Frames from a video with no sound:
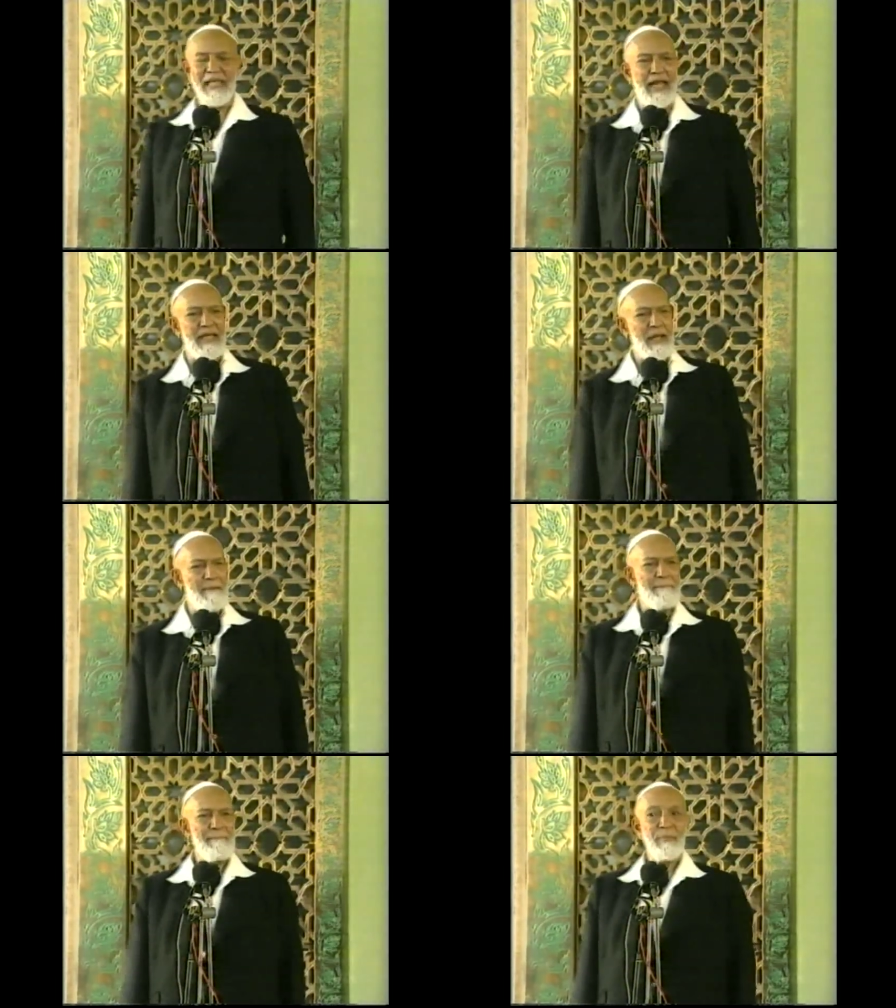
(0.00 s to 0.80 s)
he
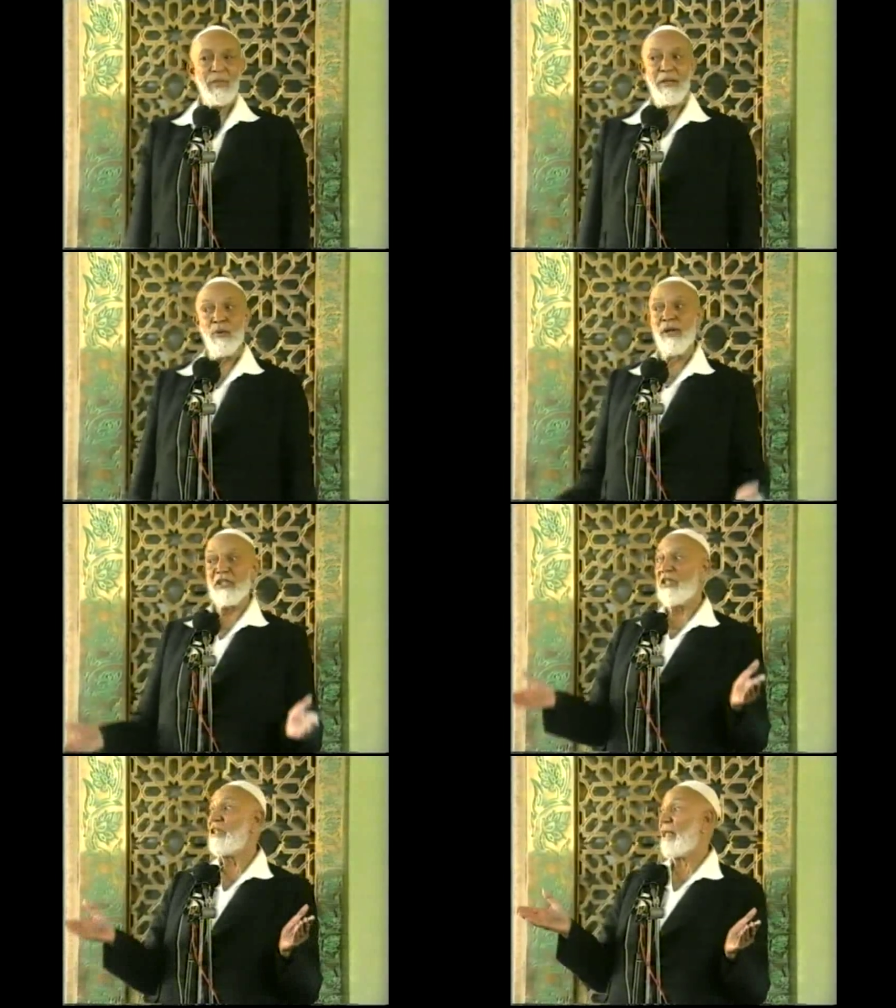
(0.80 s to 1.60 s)
said,
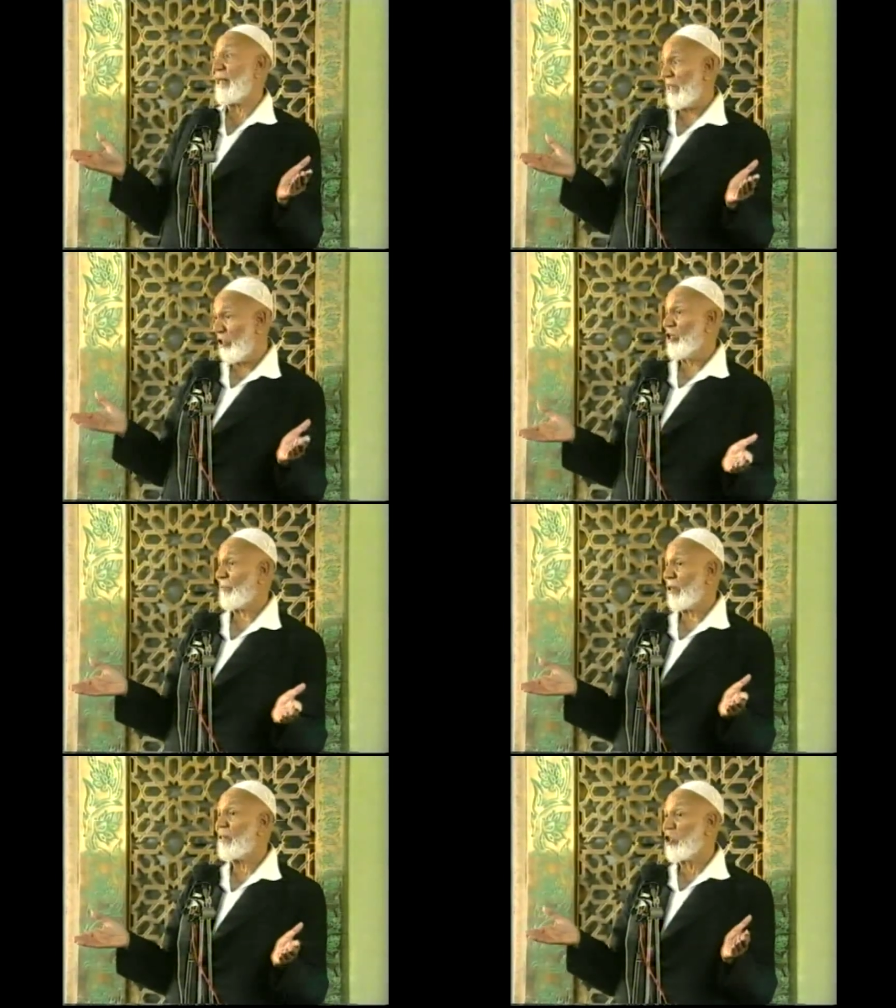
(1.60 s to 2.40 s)
knowing she is an
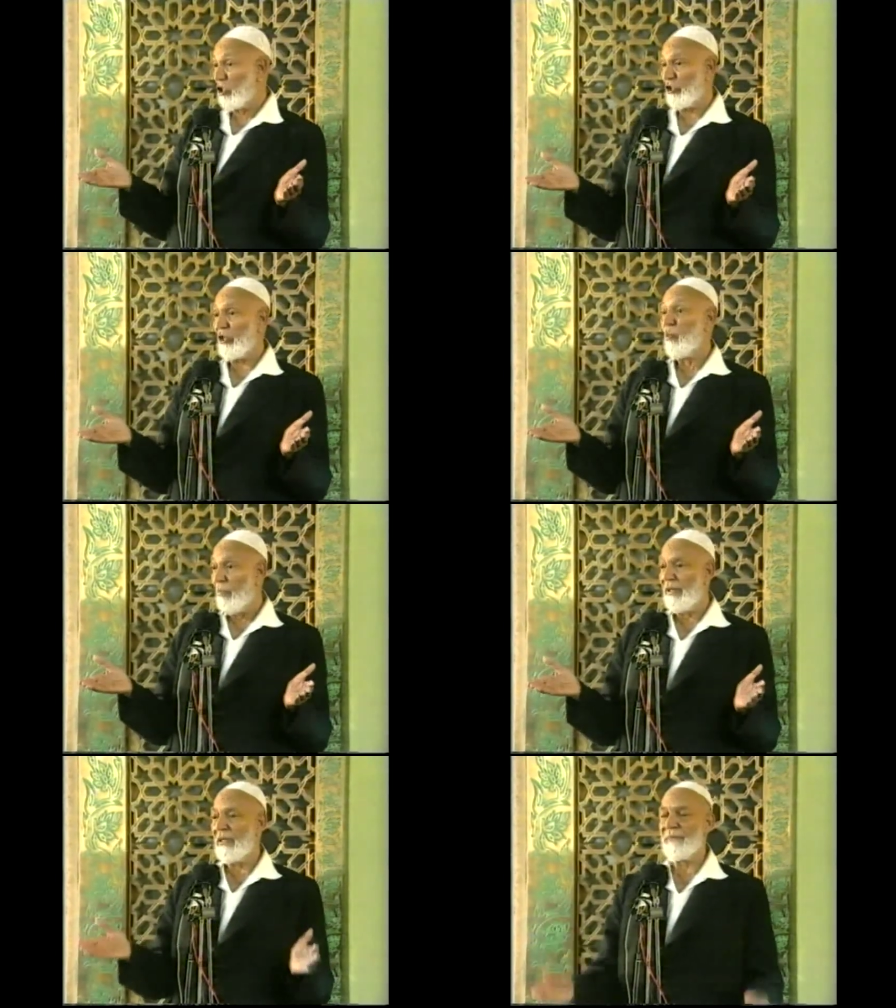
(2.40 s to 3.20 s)
Egyptian
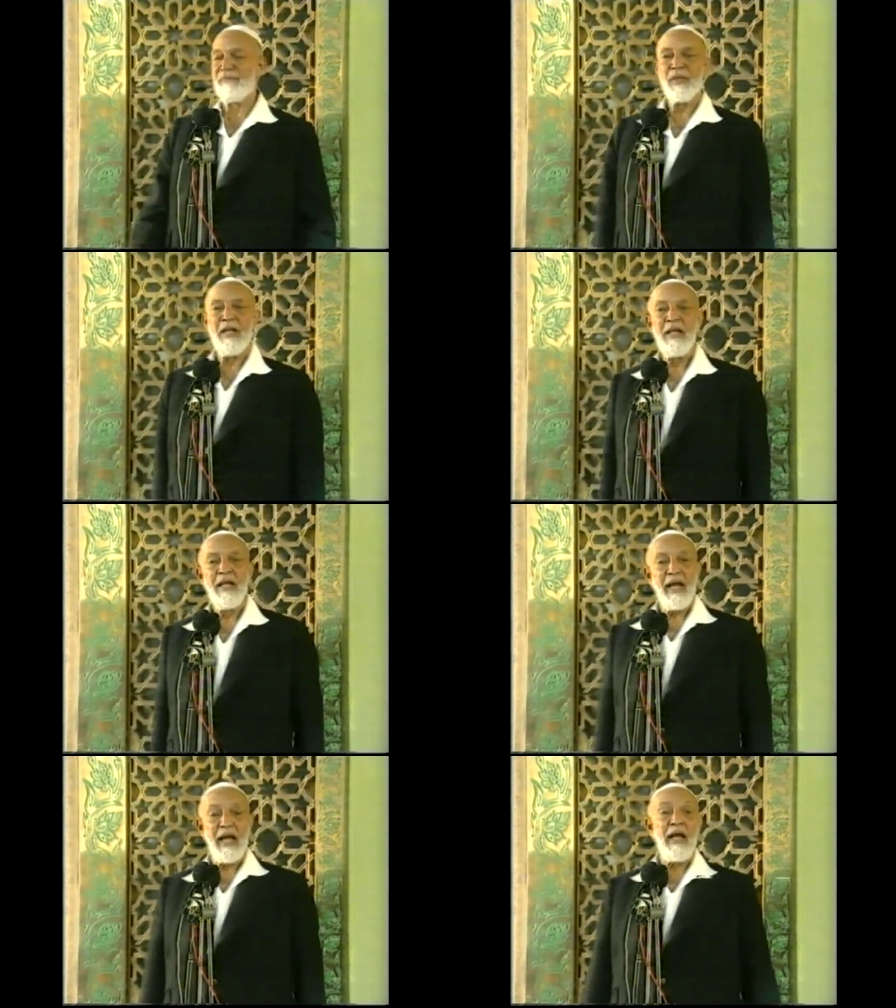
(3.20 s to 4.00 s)
Christian woman,
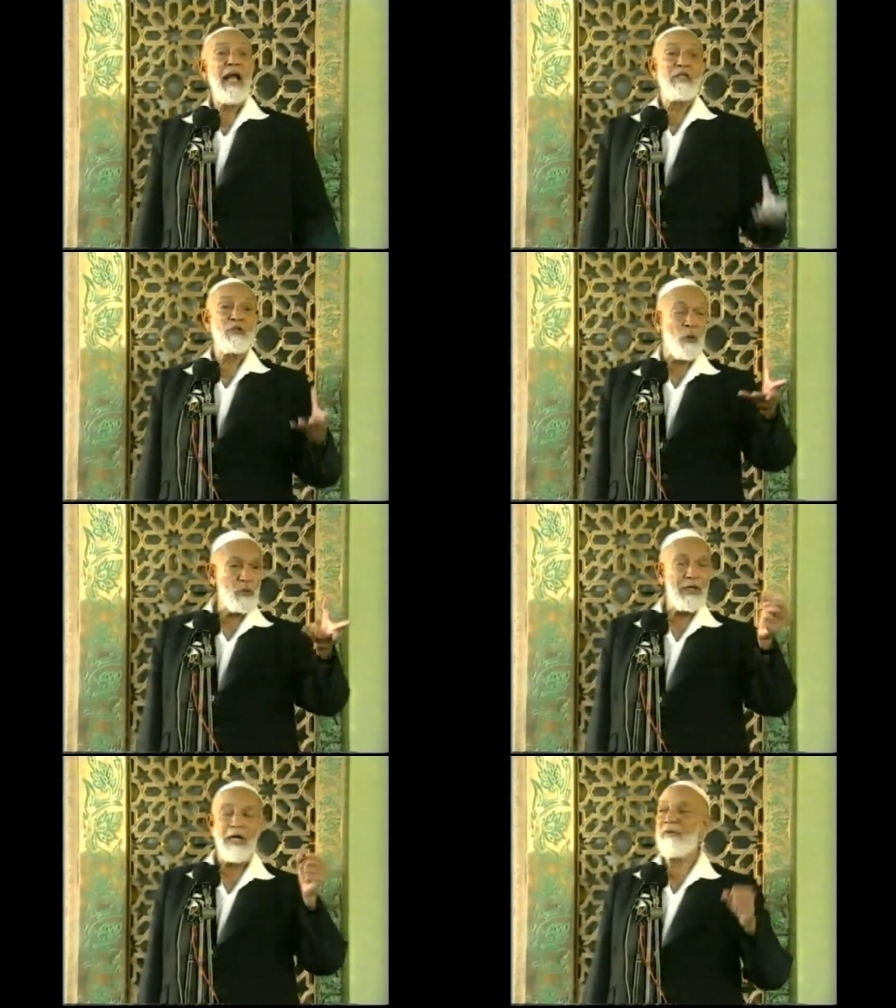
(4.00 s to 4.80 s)
I
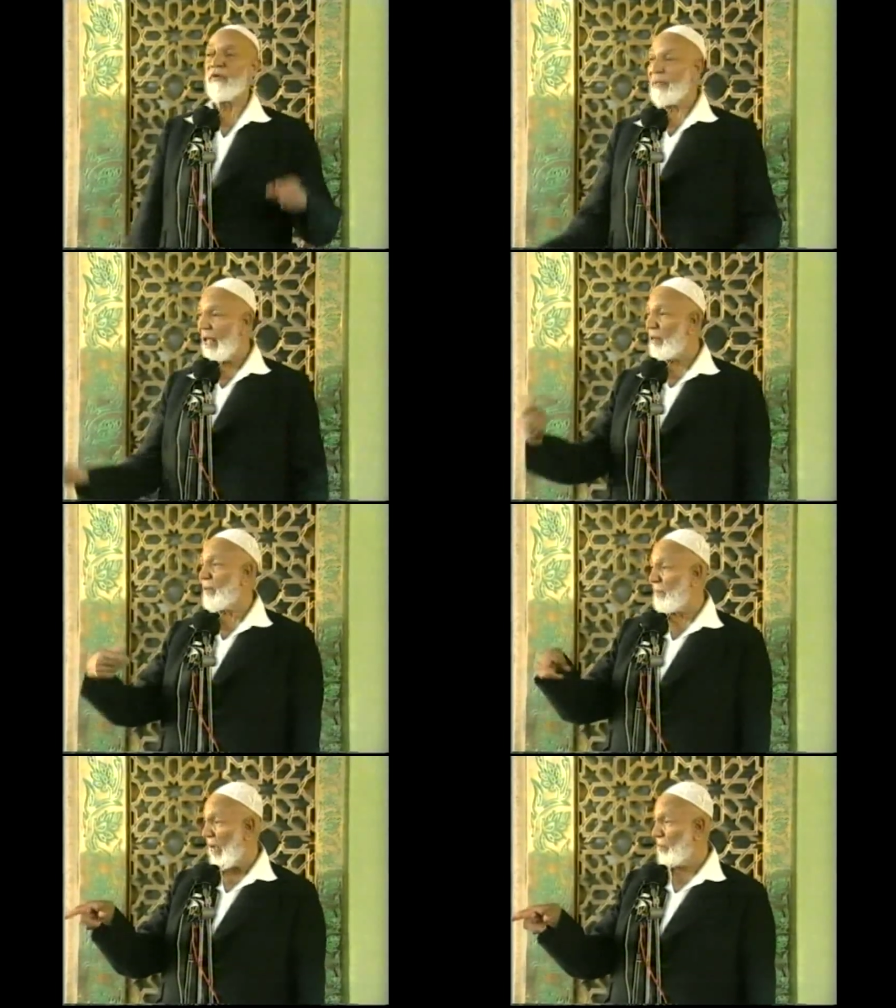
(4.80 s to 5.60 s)
quoted her from the
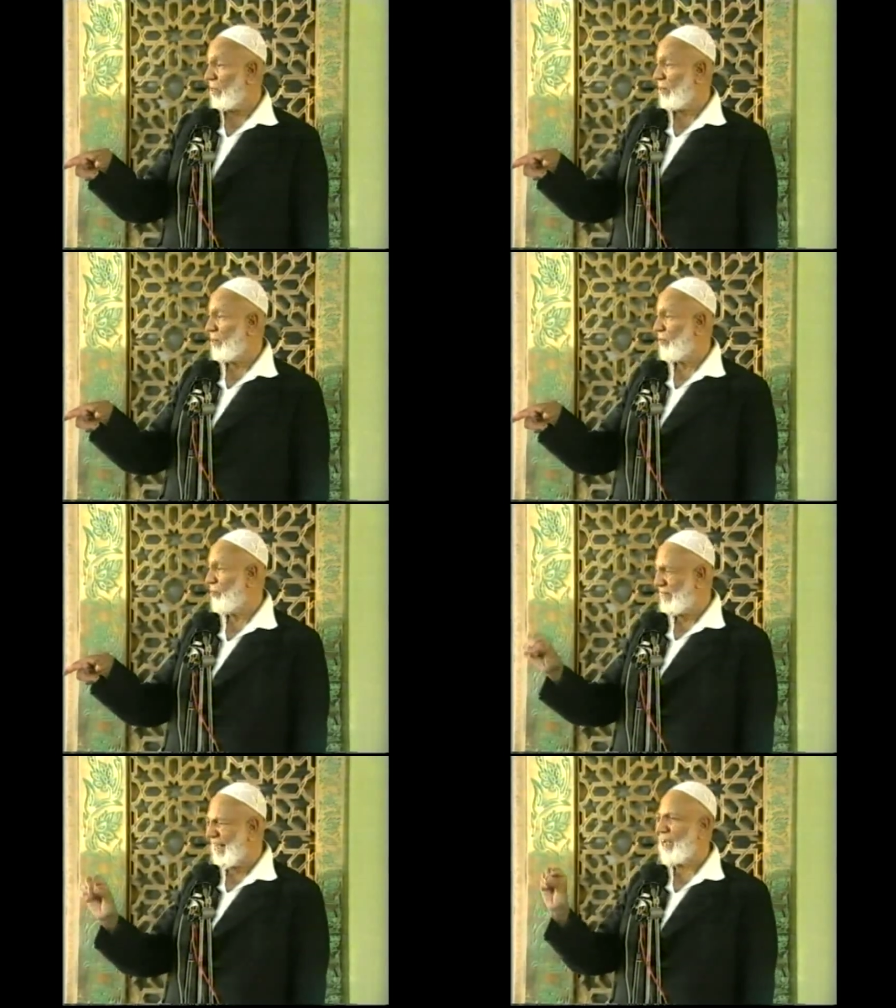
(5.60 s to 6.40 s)
Arabic Bible,
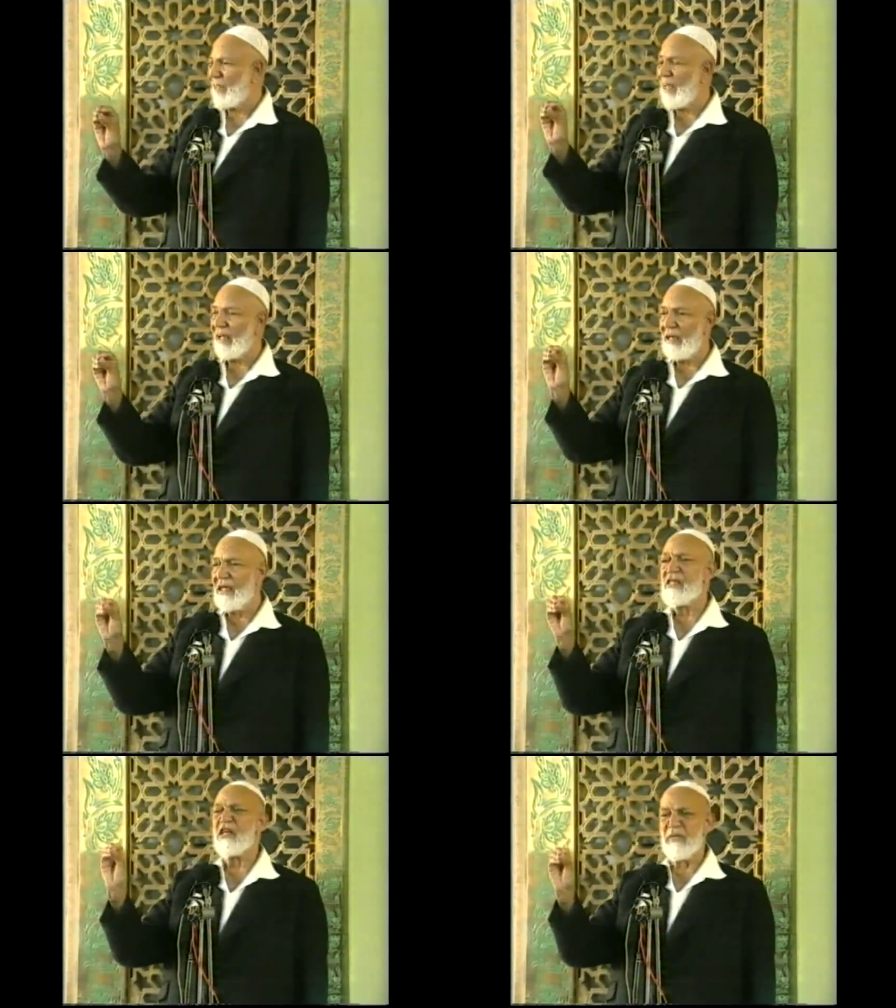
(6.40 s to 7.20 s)
which I had taken
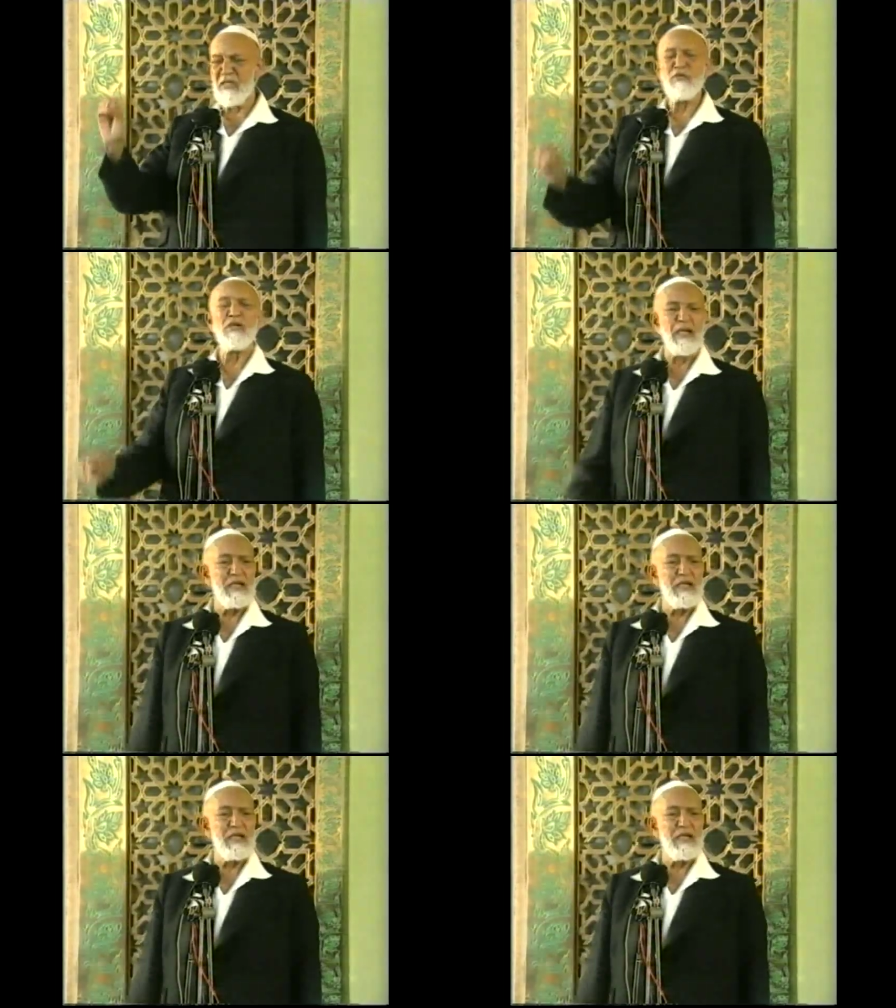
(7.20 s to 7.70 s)
a little trouble to